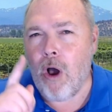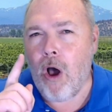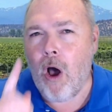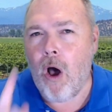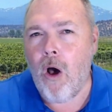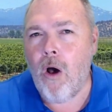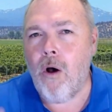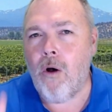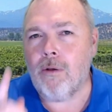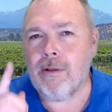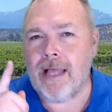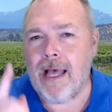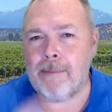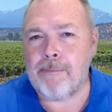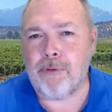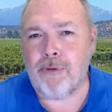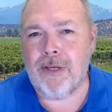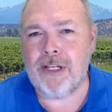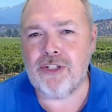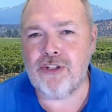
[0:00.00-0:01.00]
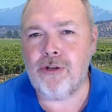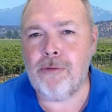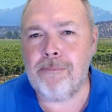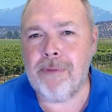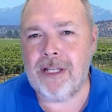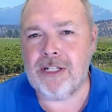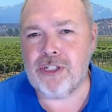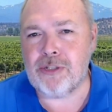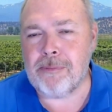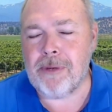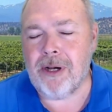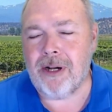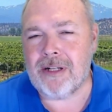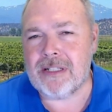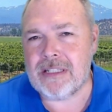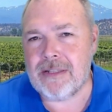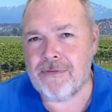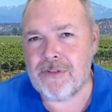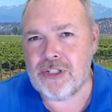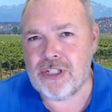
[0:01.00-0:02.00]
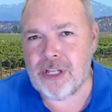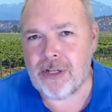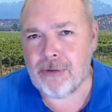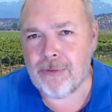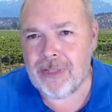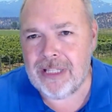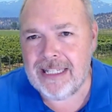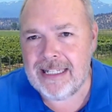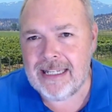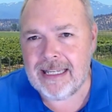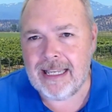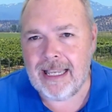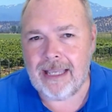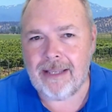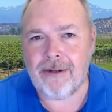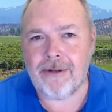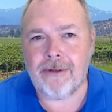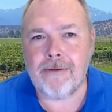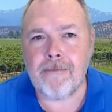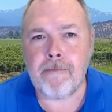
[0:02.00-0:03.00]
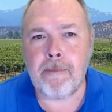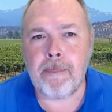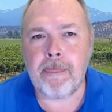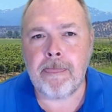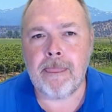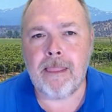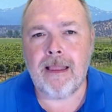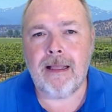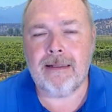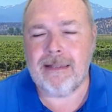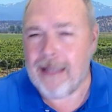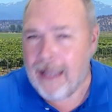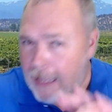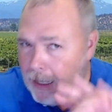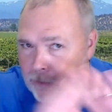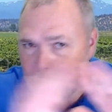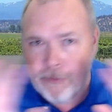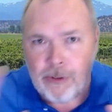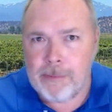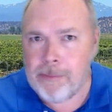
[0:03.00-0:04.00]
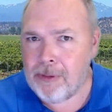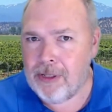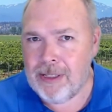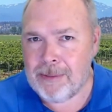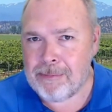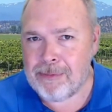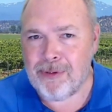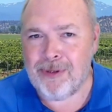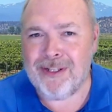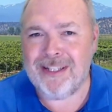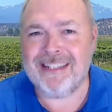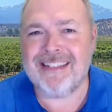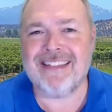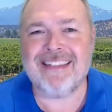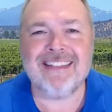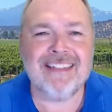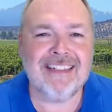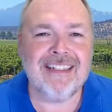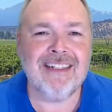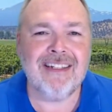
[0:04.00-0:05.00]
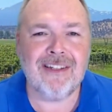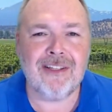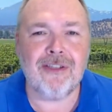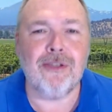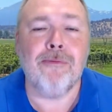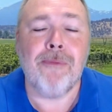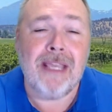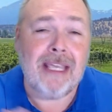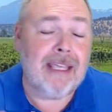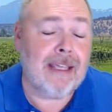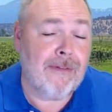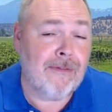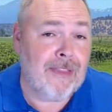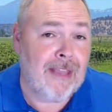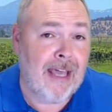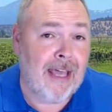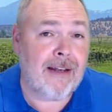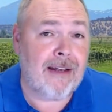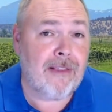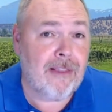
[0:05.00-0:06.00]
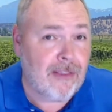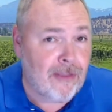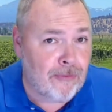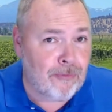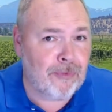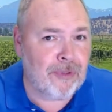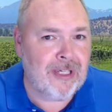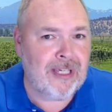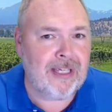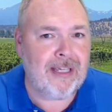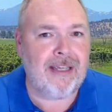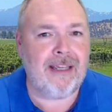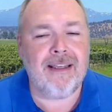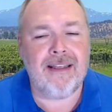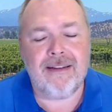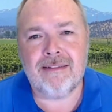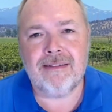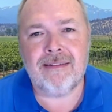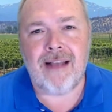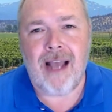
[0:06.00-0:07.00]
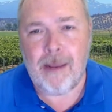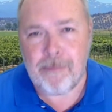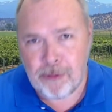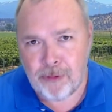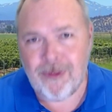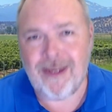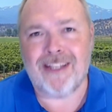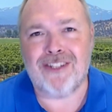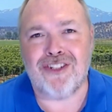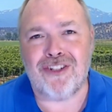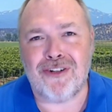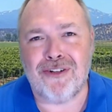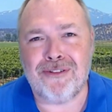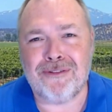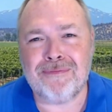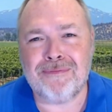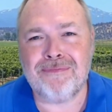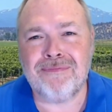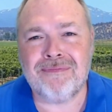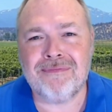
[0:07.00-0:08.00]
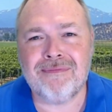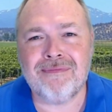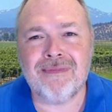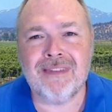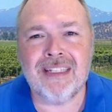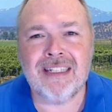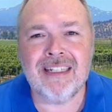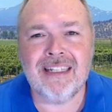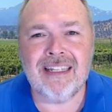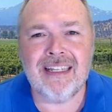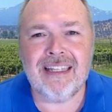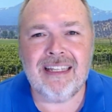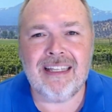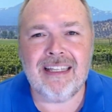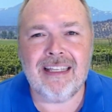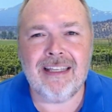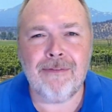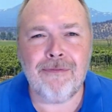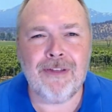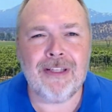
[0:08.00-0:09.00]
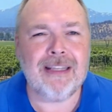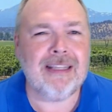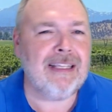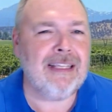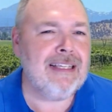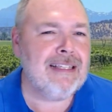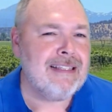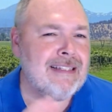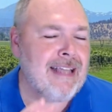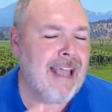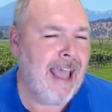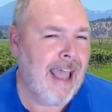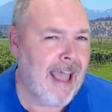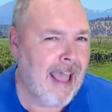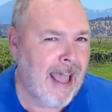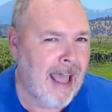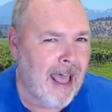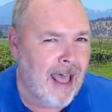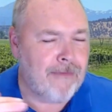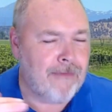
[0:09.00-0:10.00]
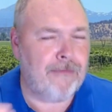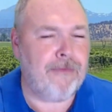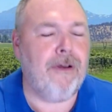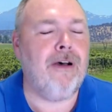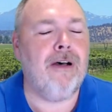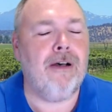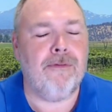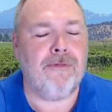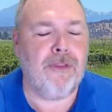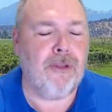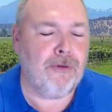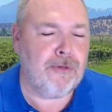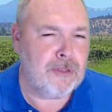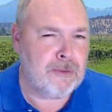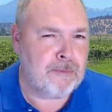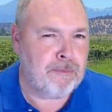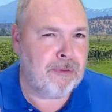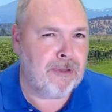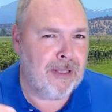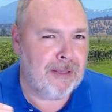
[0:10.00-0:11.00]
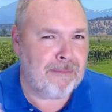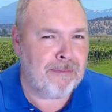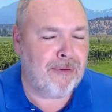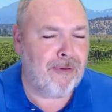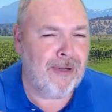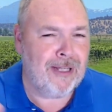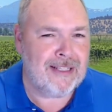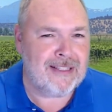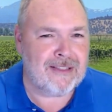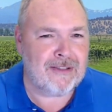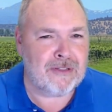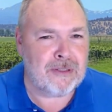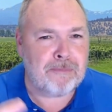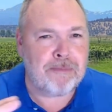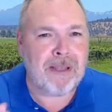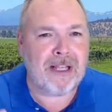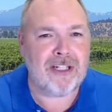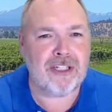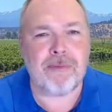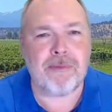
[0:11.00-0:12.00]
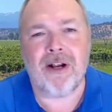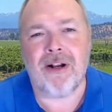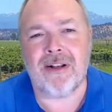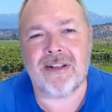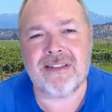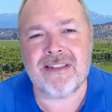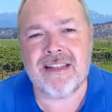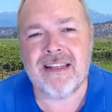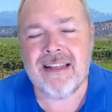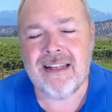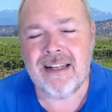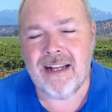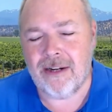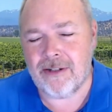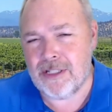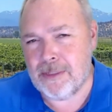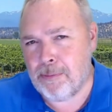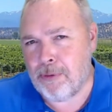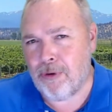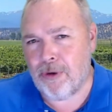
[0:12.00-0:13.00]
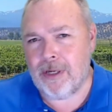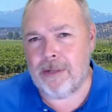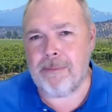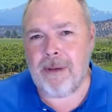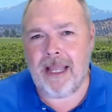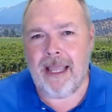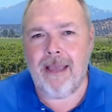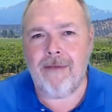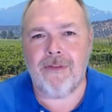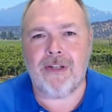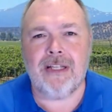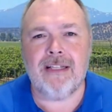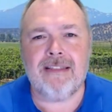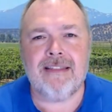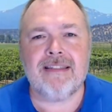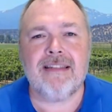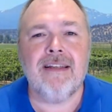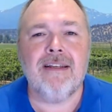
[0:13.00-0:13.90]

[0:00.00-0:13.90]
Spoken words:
all operational benchmarks of a general indicator, every bullet point, you may give that a 3 operational. If at least half of those bullet points, those benchmarks, are supported by evidence,